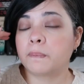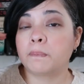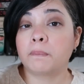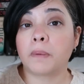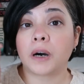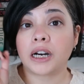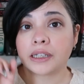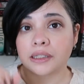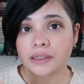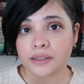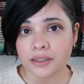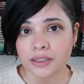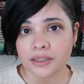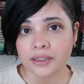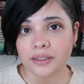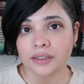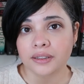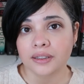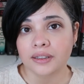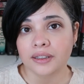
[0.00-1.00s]
But
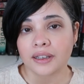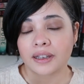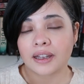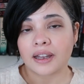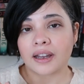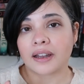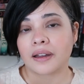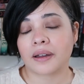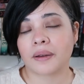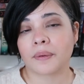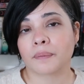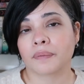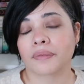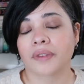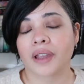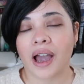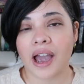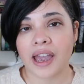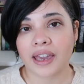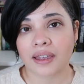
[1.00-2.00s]

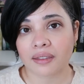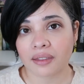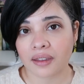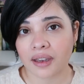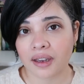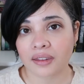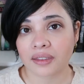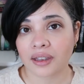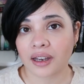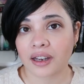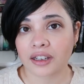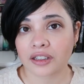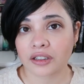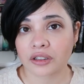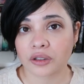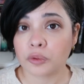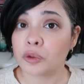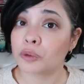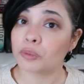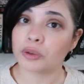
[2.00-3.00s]
I think
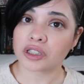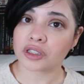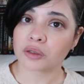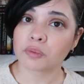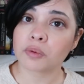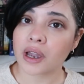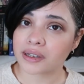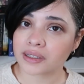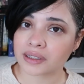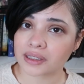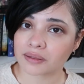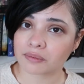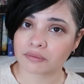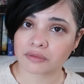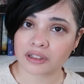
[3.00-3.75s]
that you would be surprised.